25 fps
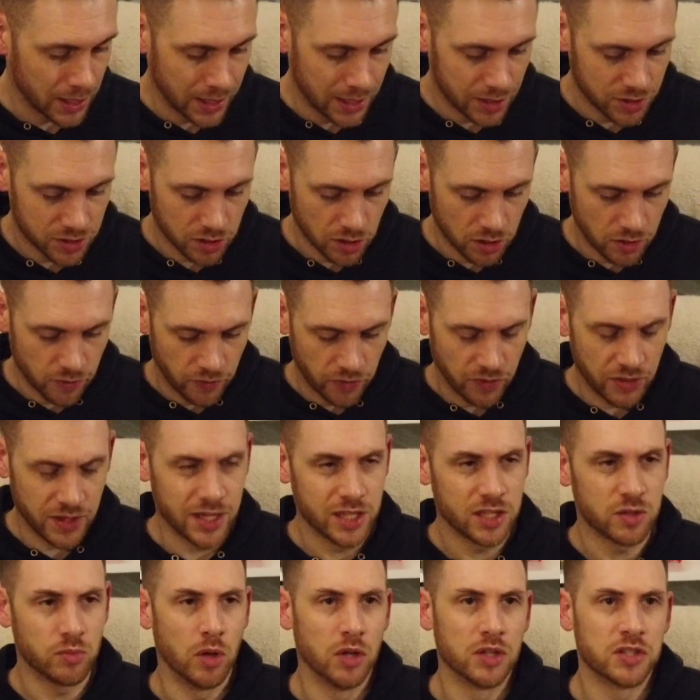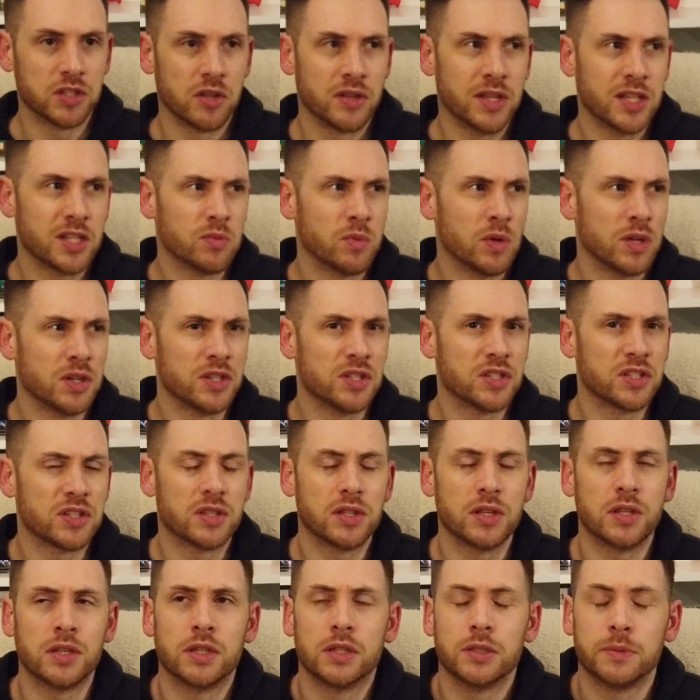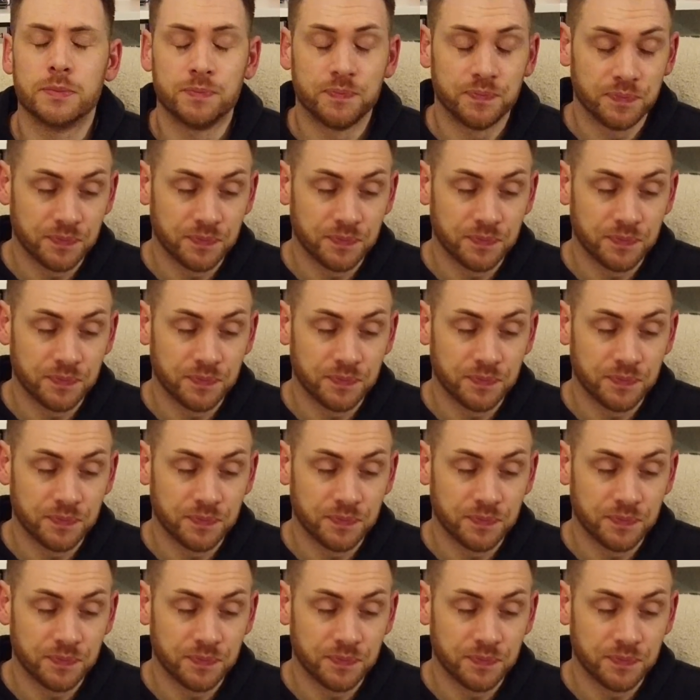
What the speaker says: Let's go for this one. So this one's the.